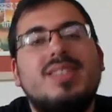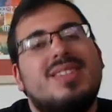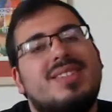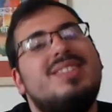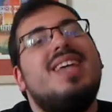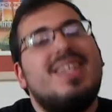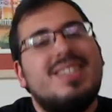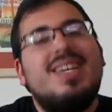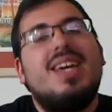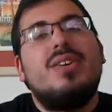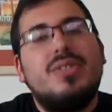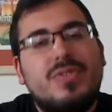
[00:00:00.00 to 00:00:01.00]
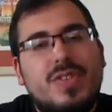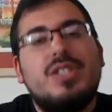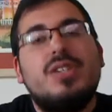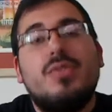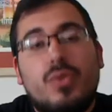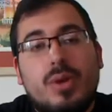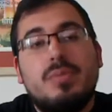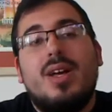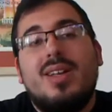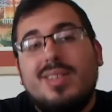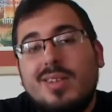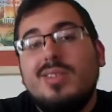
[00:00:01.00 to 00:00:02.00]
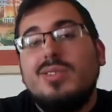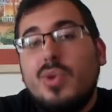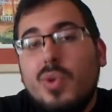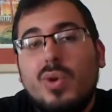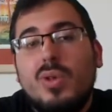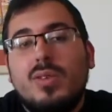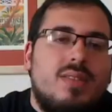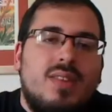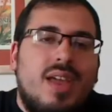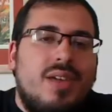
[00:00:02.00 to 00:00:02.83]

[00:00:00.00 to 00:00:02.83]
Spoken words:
Zach Snyder's vision of Krypton looked cool.